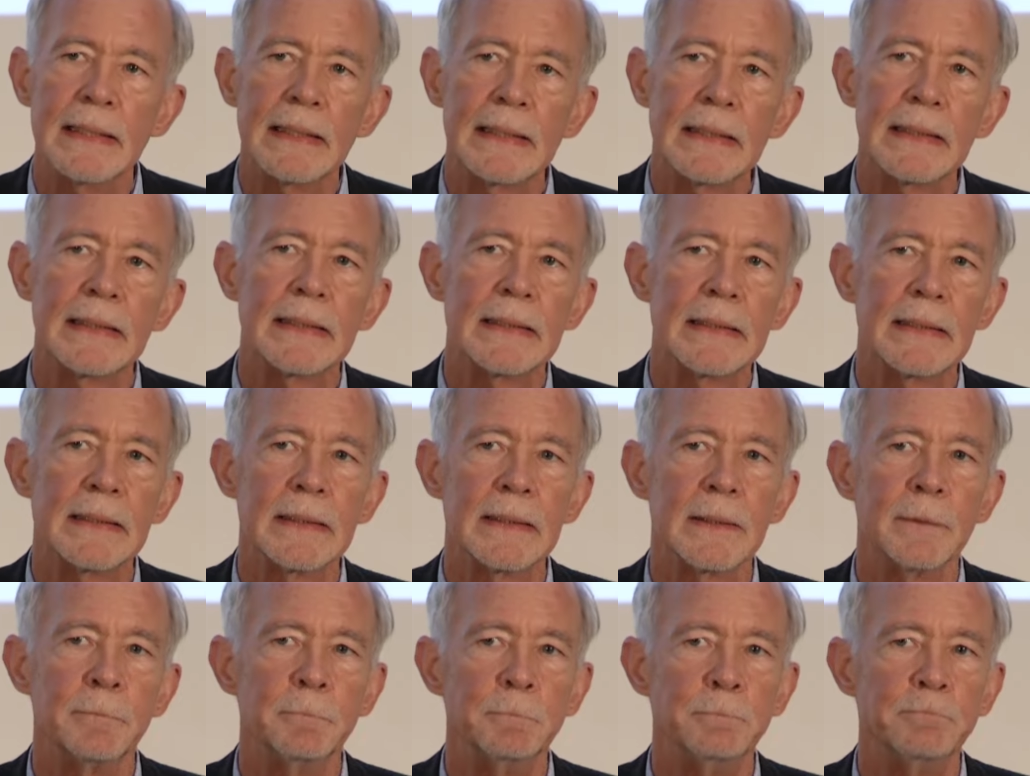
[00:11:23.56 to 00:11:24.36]

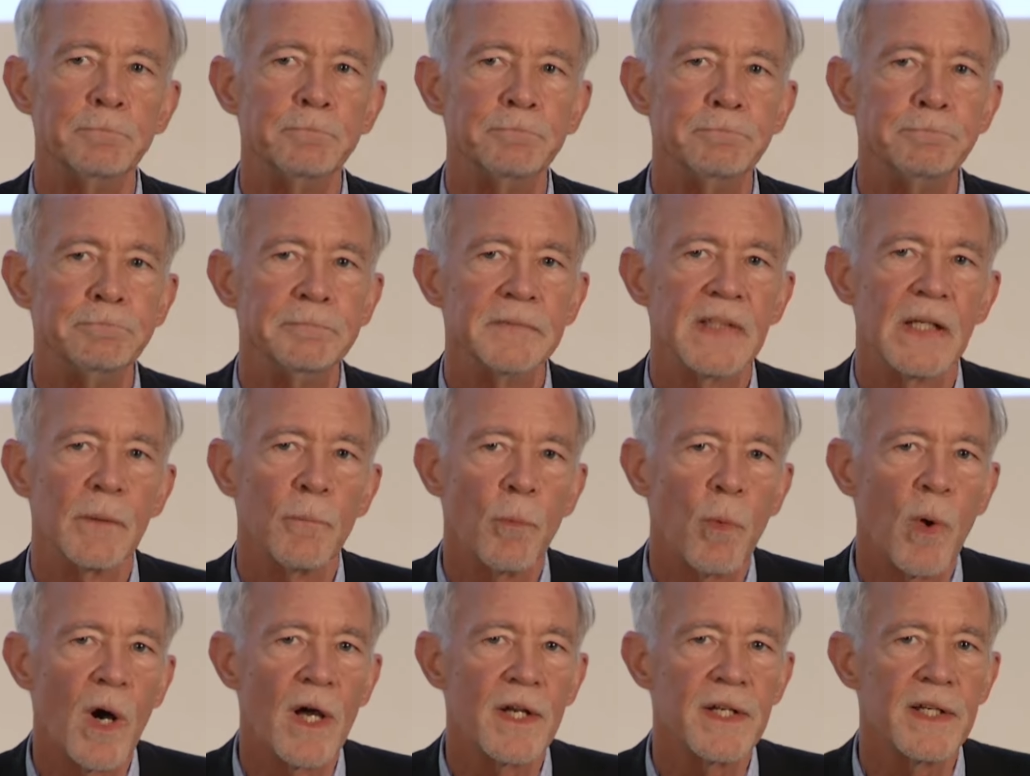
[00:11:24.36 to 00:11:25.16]
um,
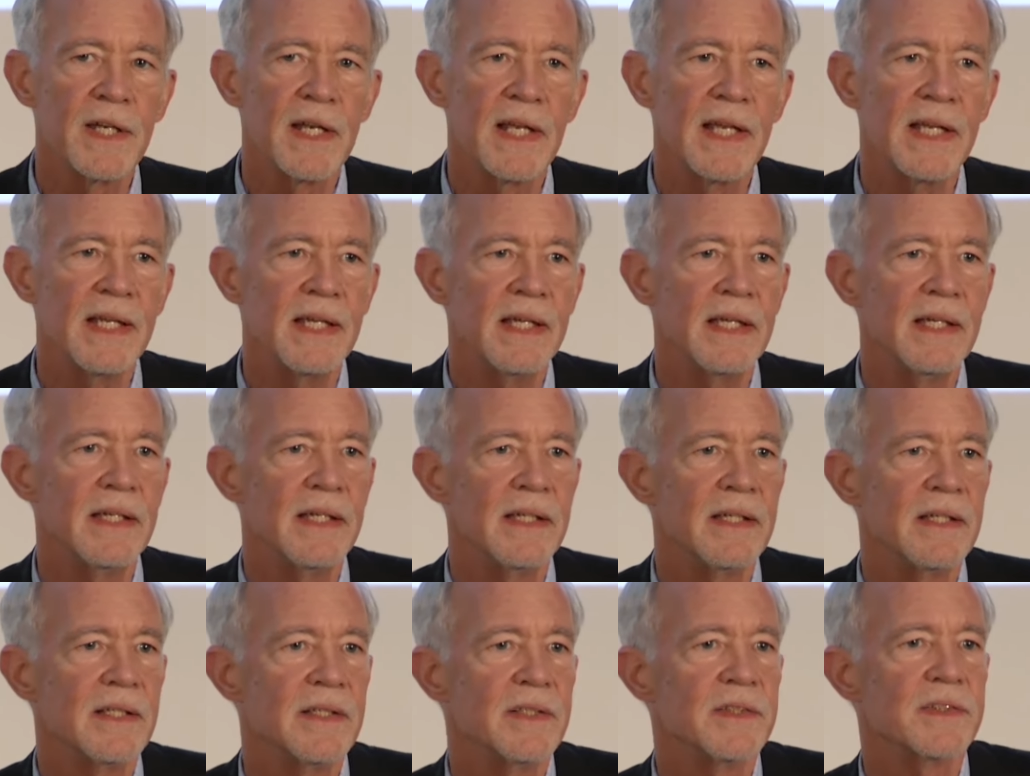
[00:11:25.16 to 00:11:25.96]
one
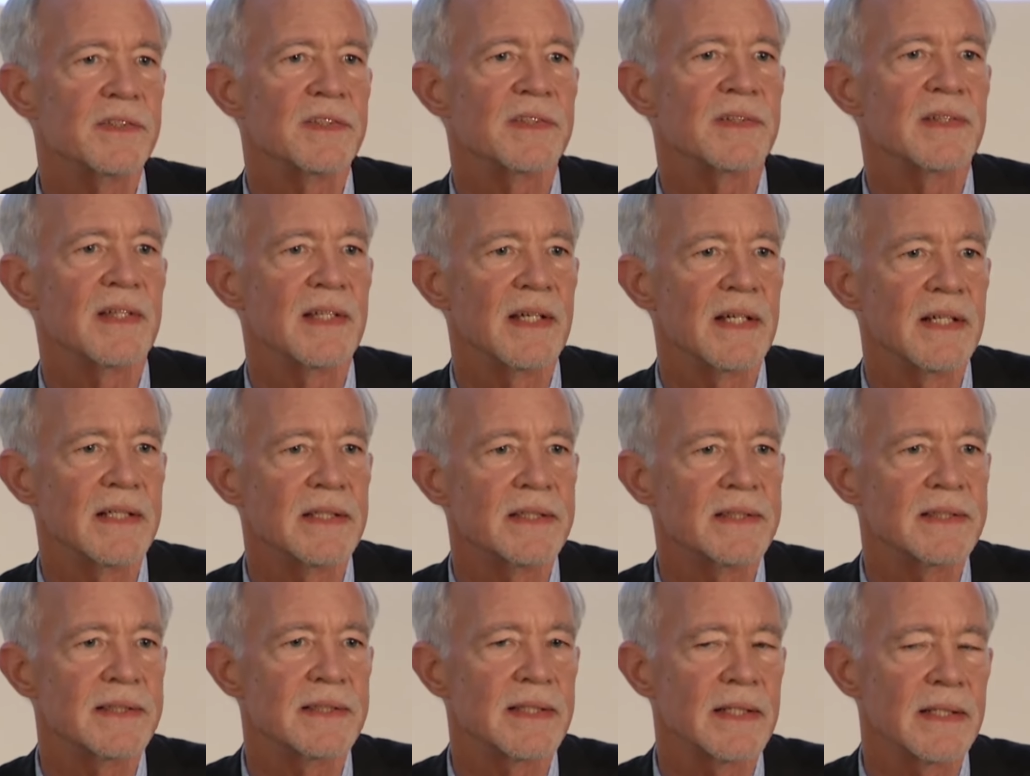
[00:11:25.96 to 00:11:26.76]
is
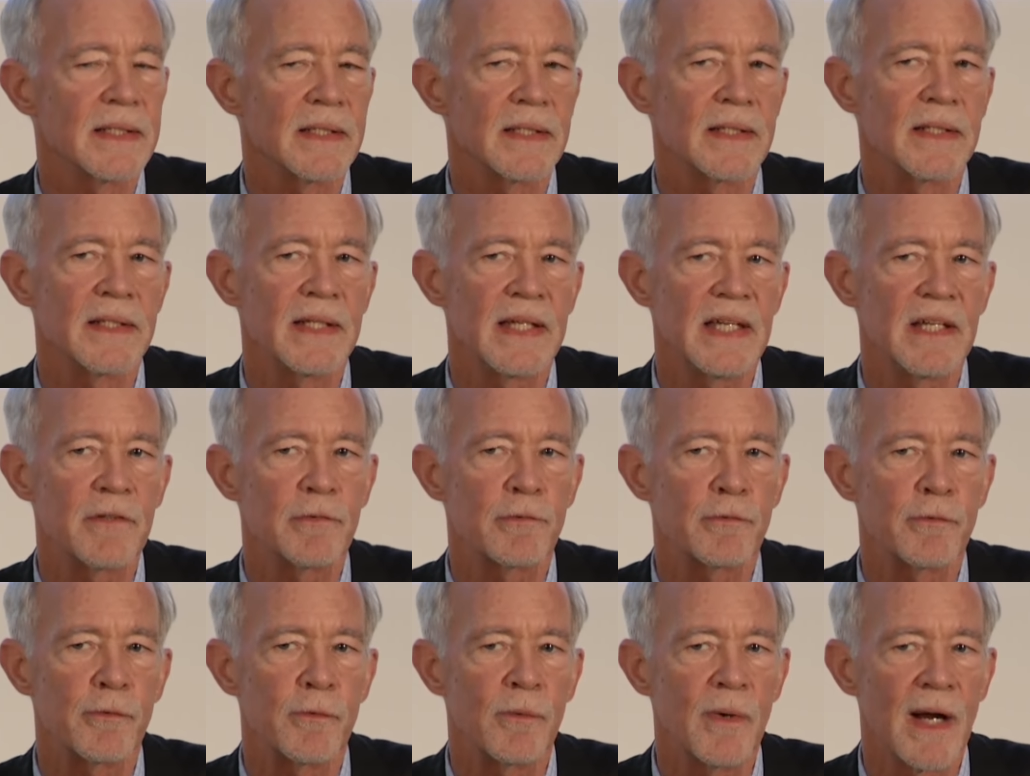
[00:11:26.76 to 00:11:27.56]
that uh,
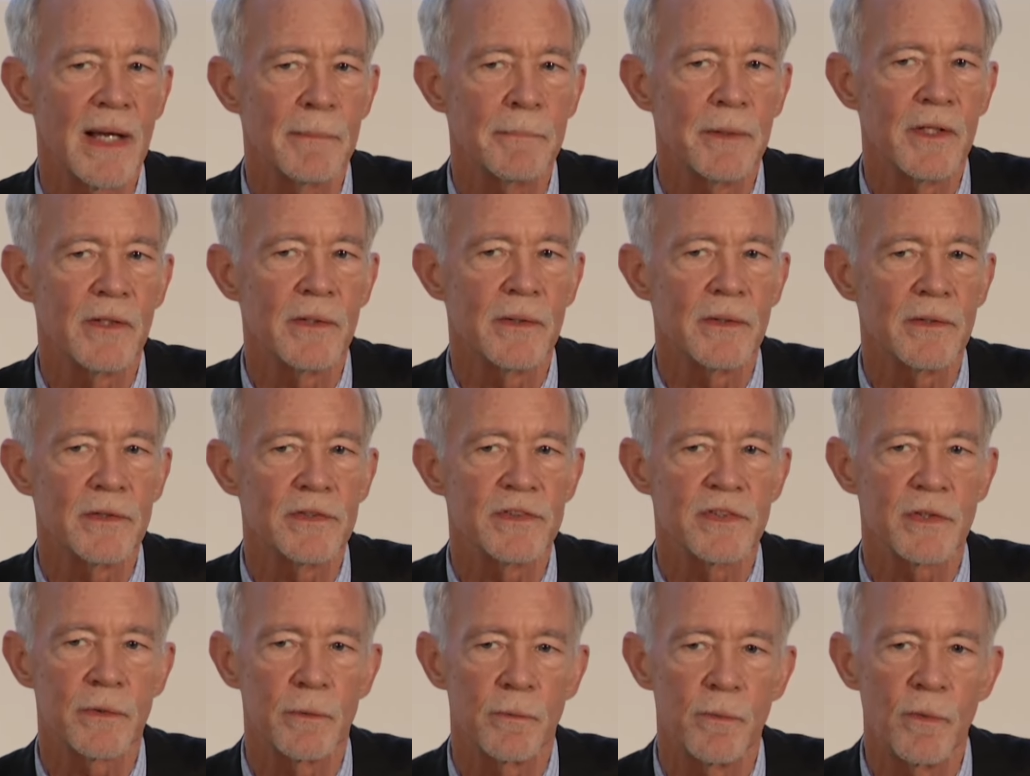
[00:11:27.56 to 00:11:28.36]
if
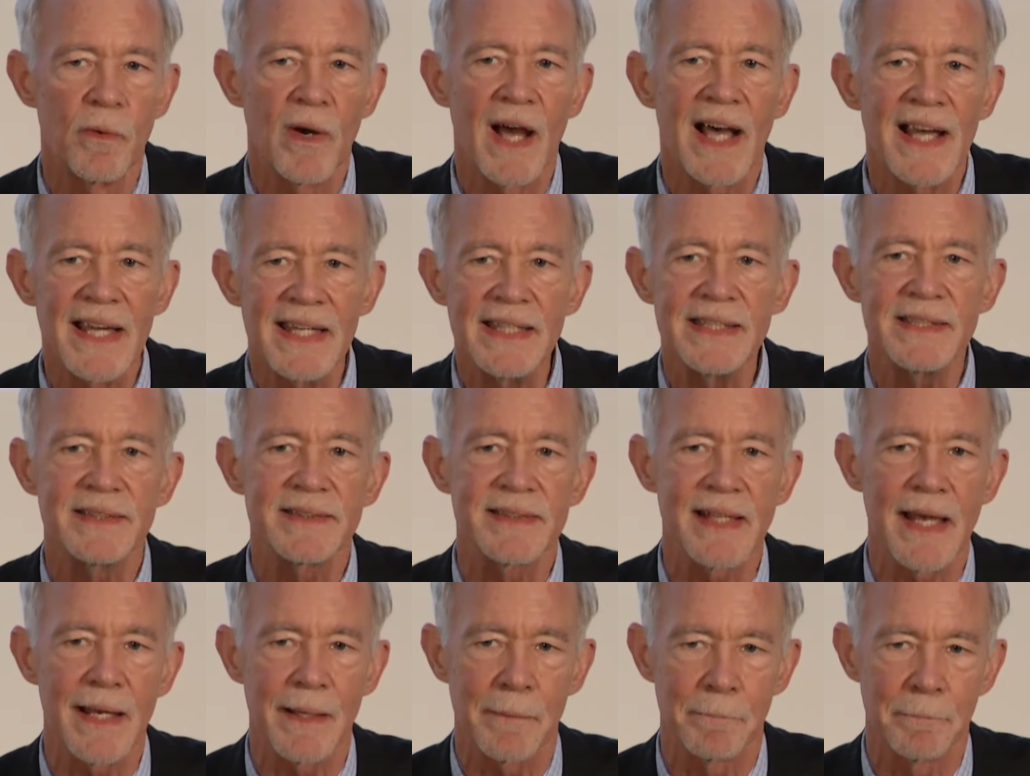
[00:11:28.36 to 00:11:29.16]
rebels
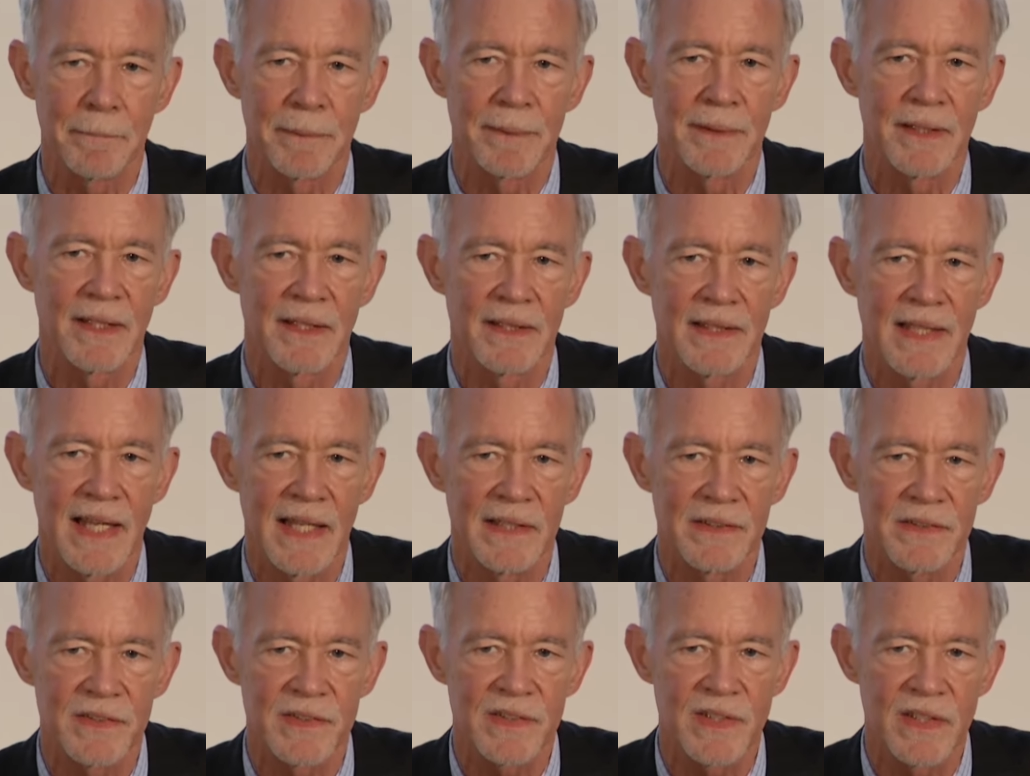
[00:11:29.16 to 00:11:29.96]
rise up
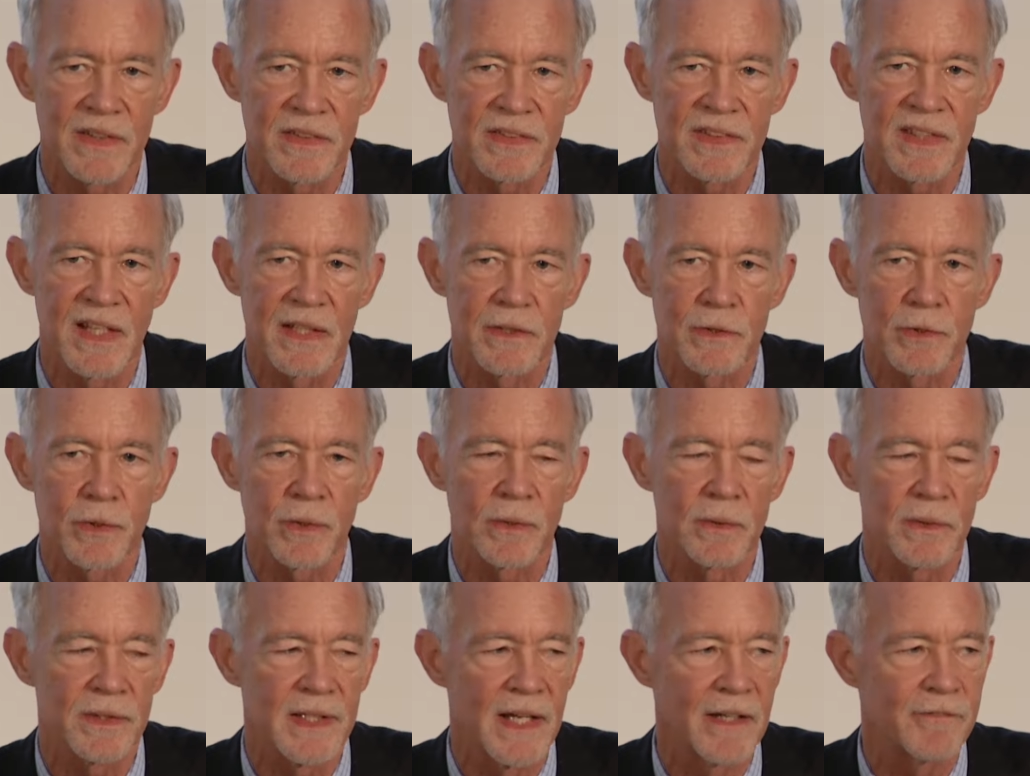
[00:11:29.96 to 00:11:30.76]
against a
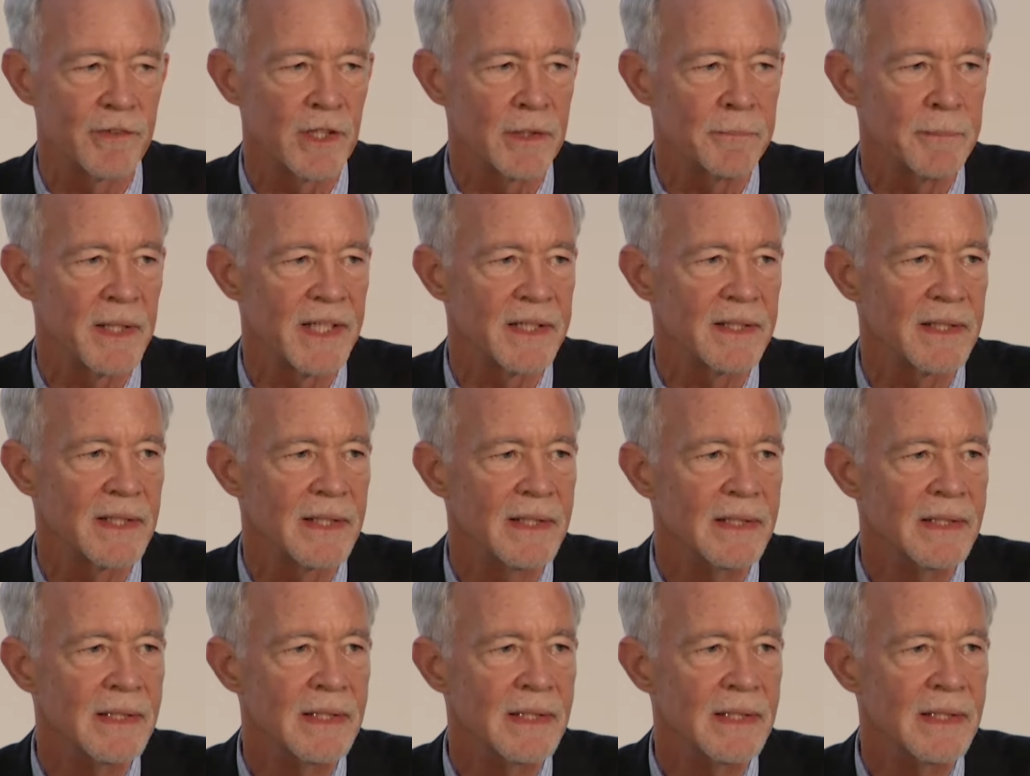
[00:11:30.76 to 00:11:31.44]
central government,